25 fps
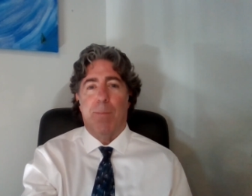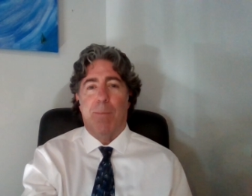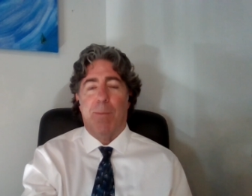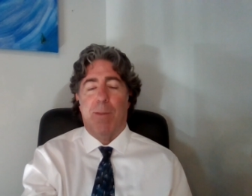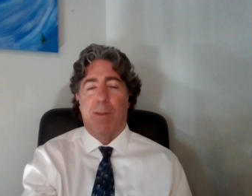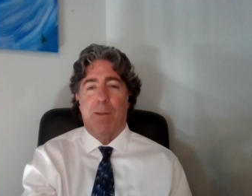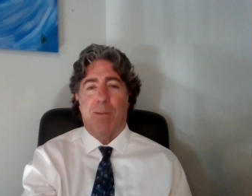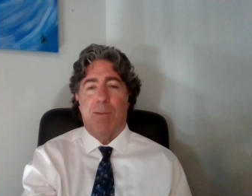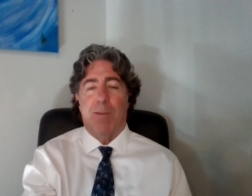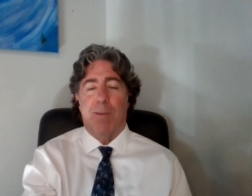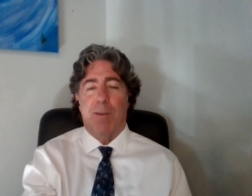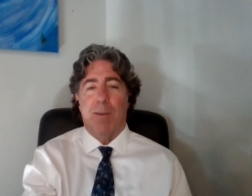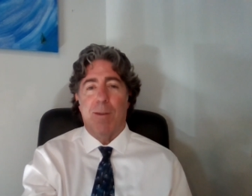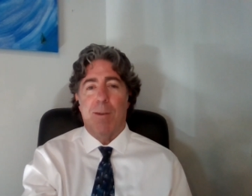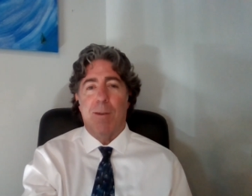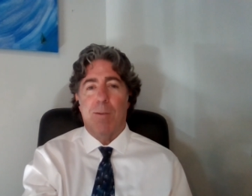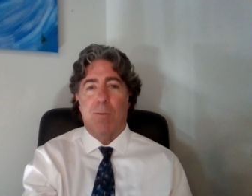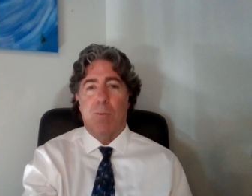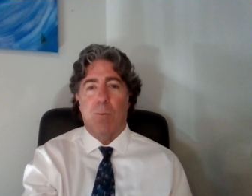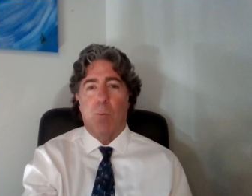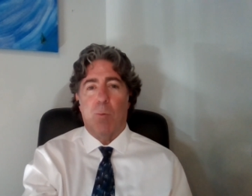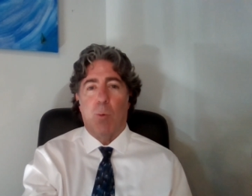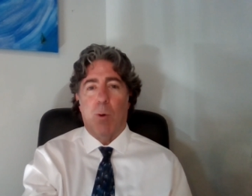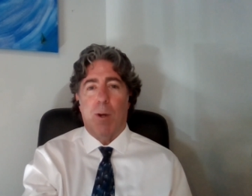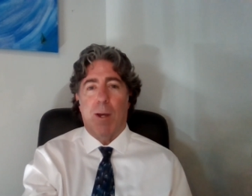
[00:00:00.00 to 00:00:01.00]
This
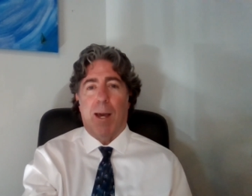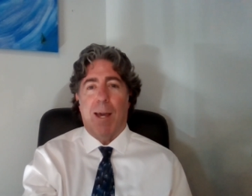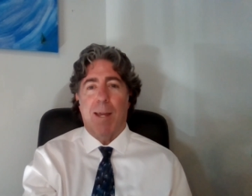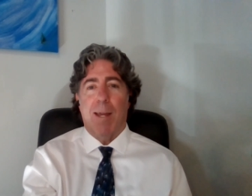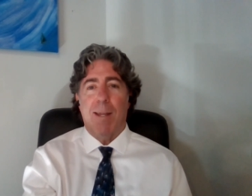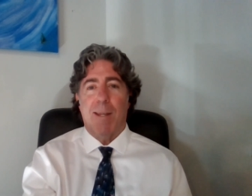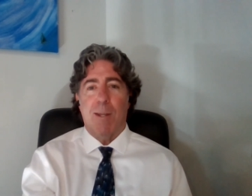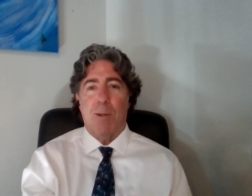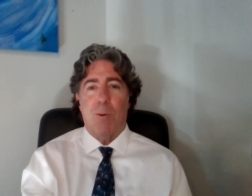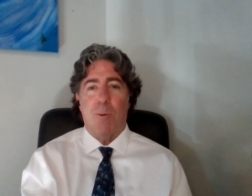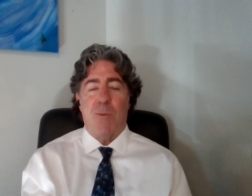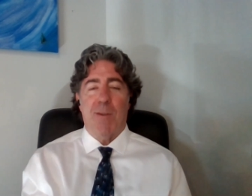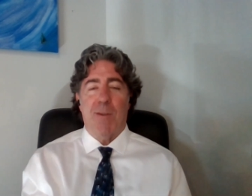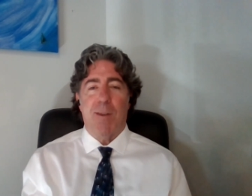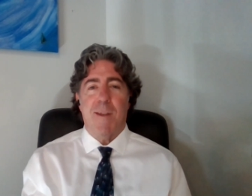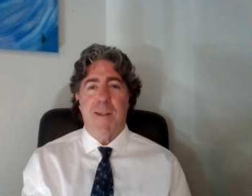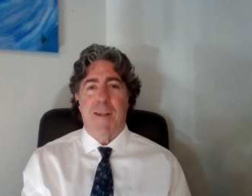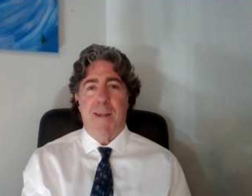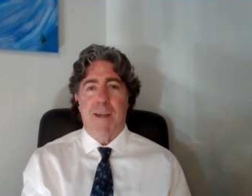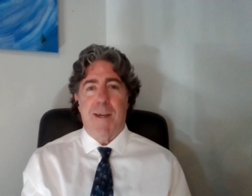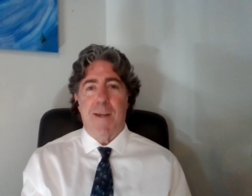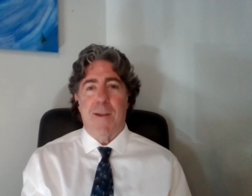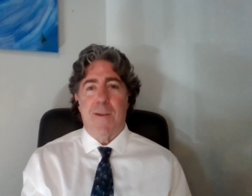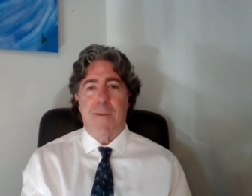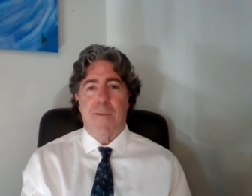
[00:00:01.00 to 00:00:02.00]
is what IDOC
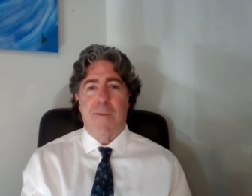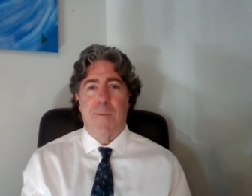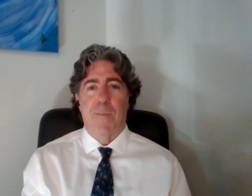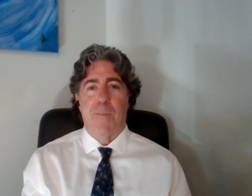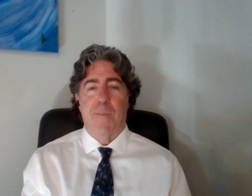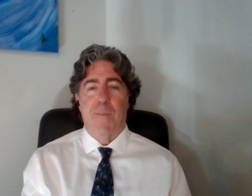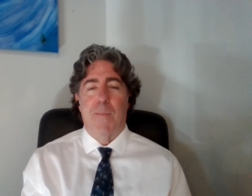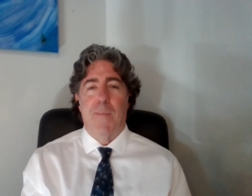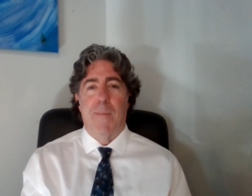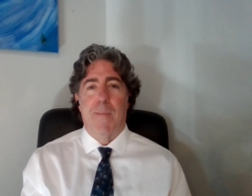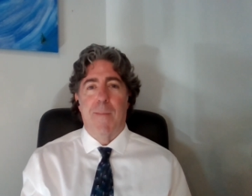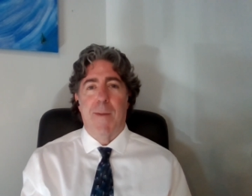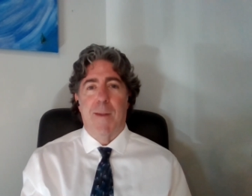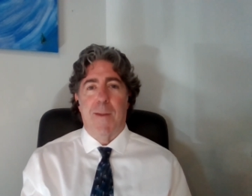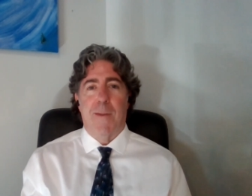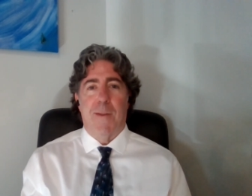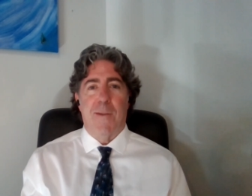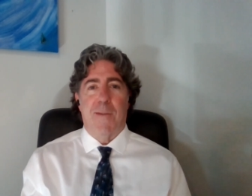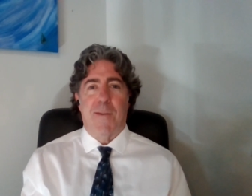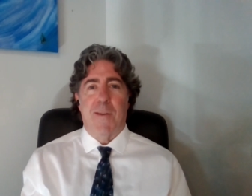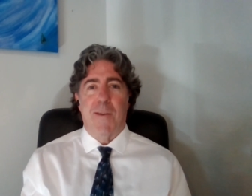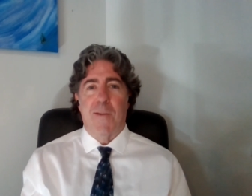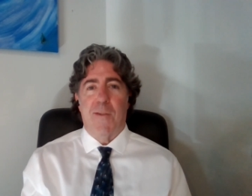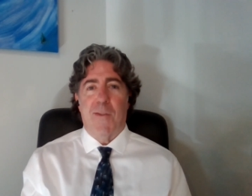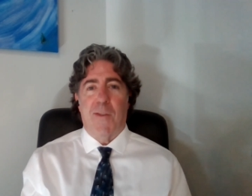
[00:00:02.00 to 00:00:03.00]
does.
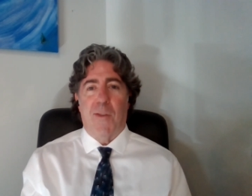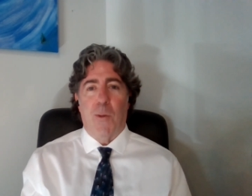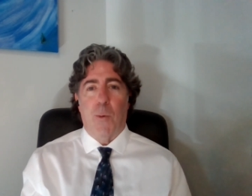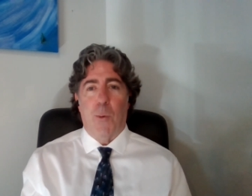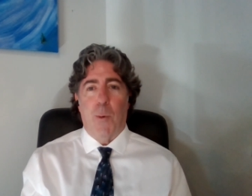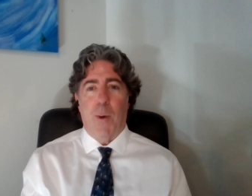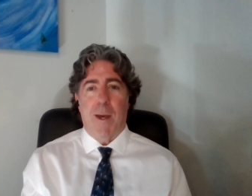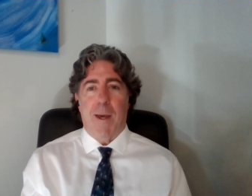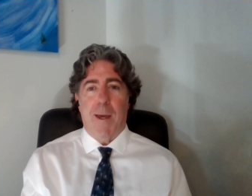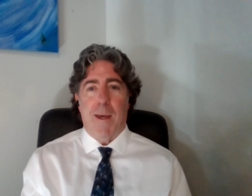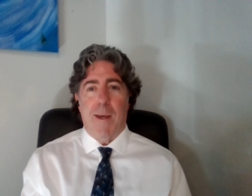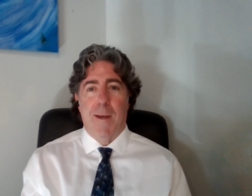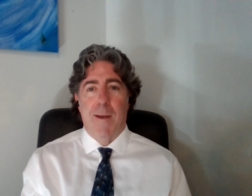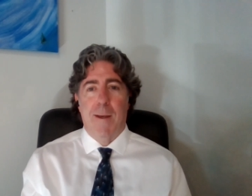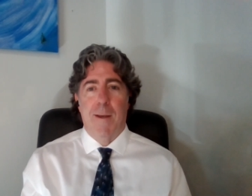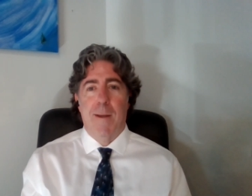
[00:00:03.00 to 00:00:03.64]
This is the way.